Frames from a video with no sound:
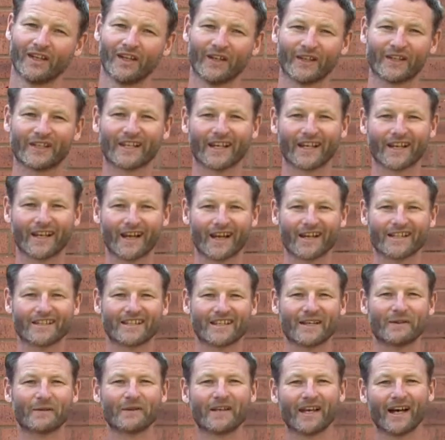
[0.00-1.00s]
Okay guys,
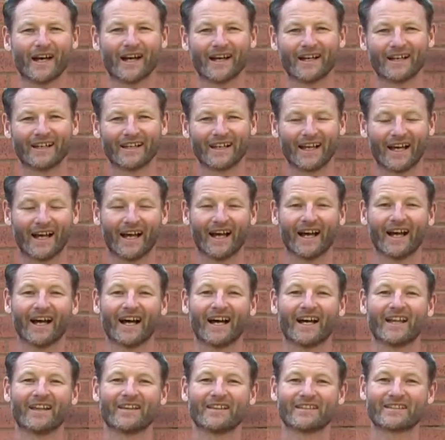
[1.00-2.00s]
here we are.
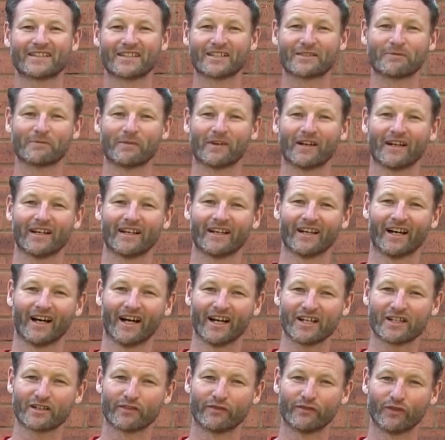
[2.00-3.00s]
This is my
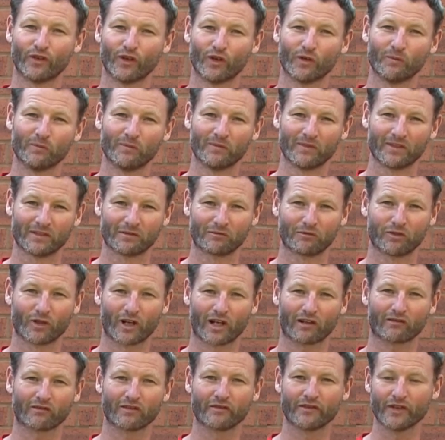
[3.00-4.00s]
Hydraform
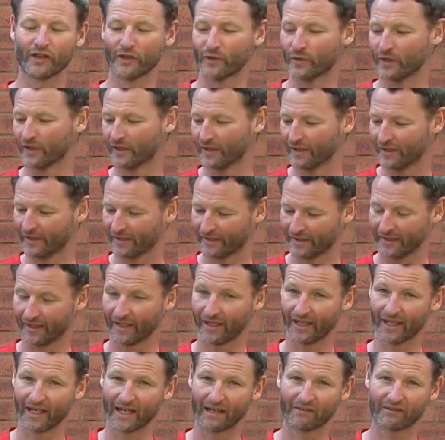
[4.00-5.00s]
product review.
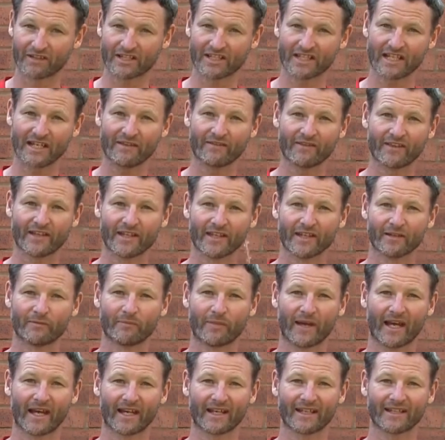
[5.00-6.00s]
Received the
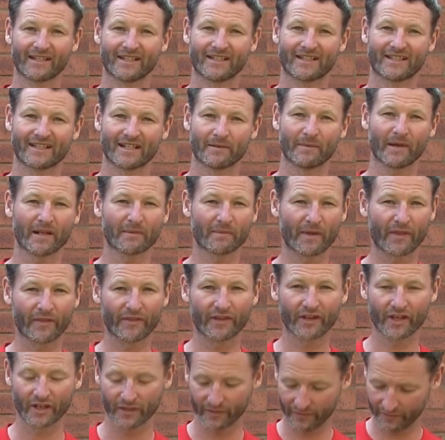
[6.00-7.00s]
package about a month
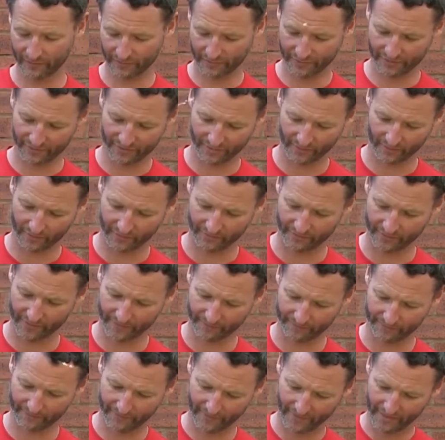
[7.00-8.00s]
ago, so I've
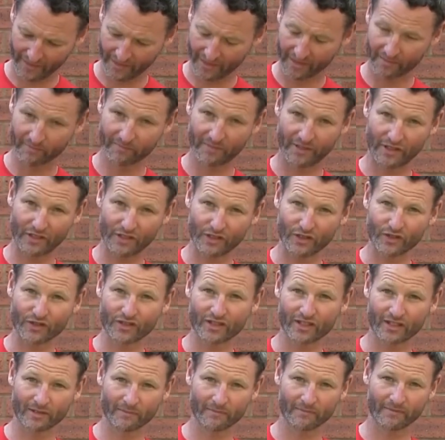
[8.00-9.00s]
been
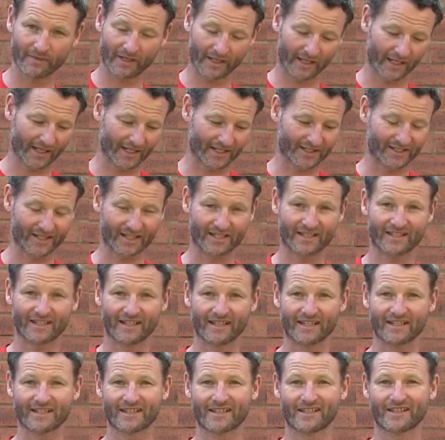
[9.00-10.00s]
using them just
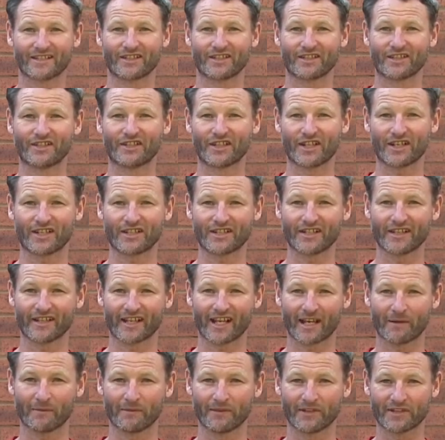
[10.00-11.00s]
as suggested. They
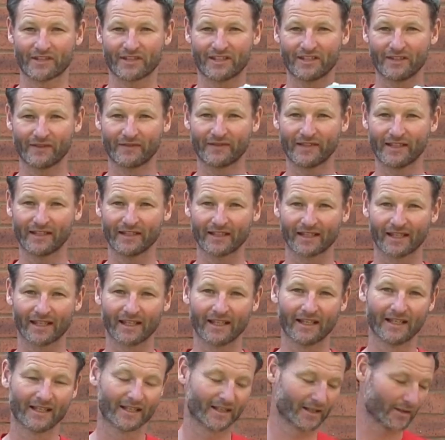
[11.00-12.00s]
come in this nifty
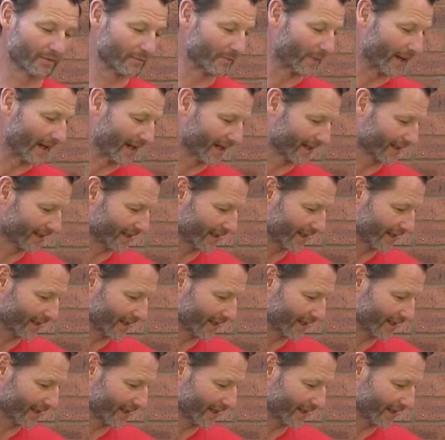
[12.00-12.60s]
little bag